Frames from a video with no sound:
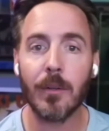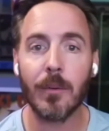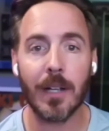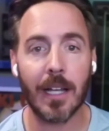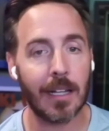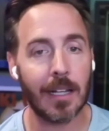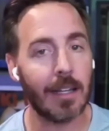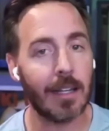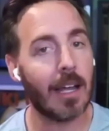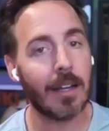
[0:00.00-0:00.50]
We had
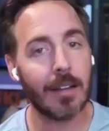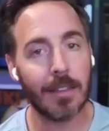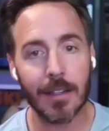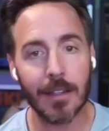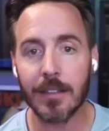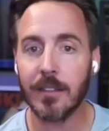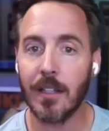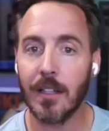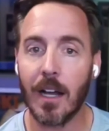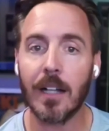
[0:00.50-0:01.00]
a lot of
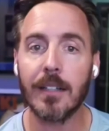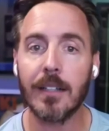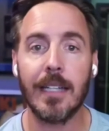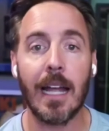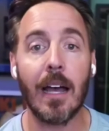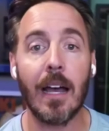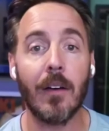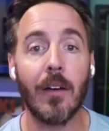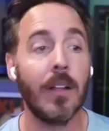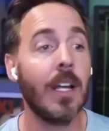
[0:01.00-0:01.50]
things locked
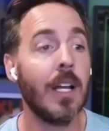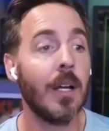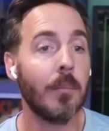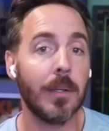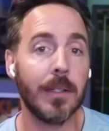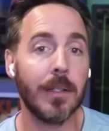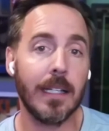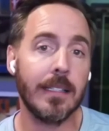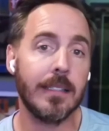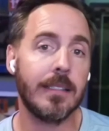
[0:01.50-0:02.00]
down, but
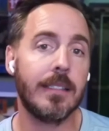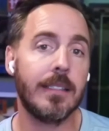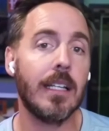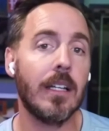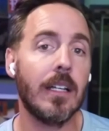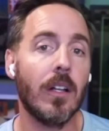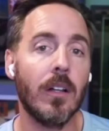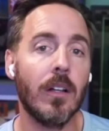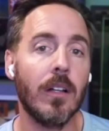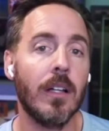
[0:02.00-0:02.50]
they
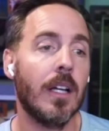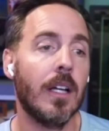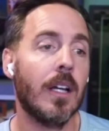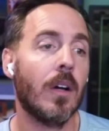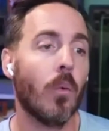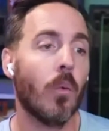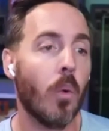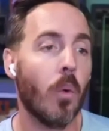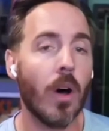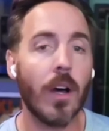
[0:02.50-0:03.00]
still
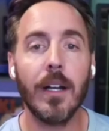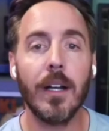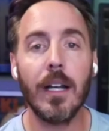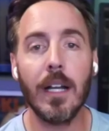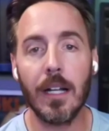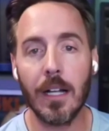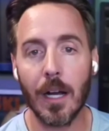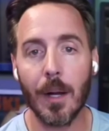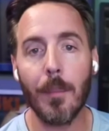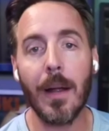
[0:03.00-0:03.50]
wanted to
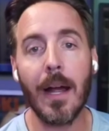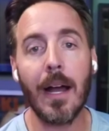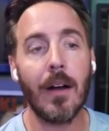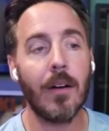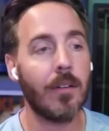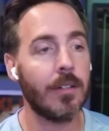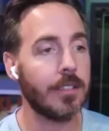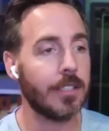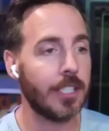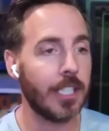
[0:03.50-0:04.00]
come
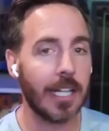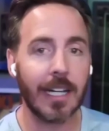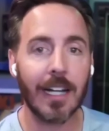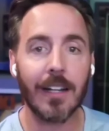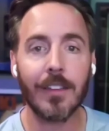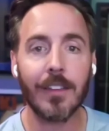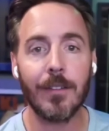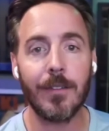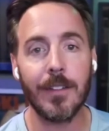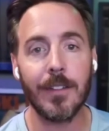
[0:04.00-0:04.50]
out, check out
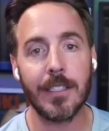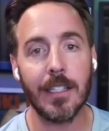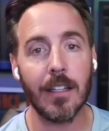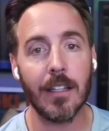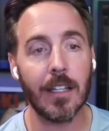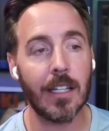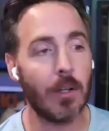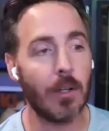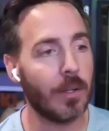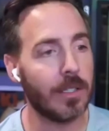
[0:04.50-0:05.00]
the
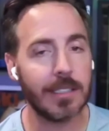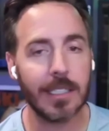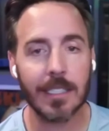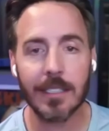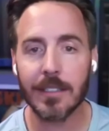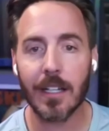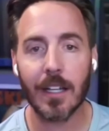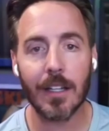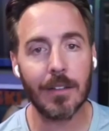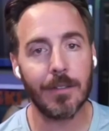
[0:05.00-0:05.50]
facility. Once they
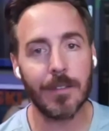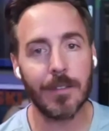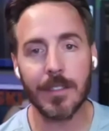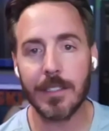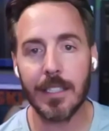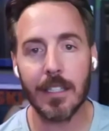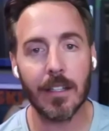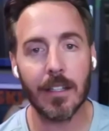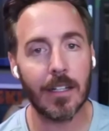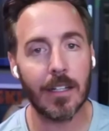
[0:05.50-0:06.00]
saw the
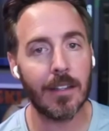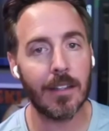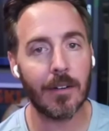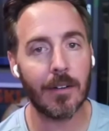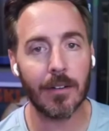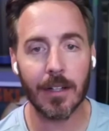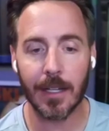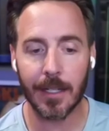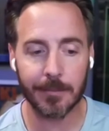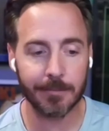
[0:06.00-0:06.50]
facility, they were
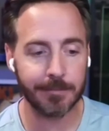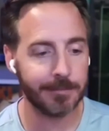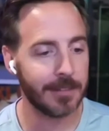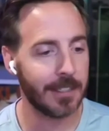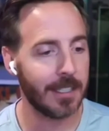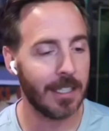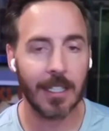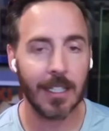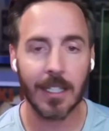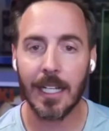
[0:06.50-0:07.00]
like,
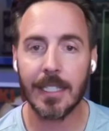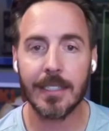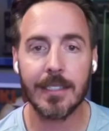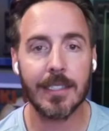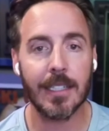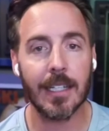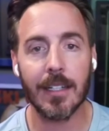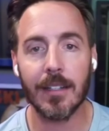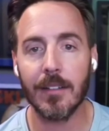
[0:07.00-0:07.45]
"That's it."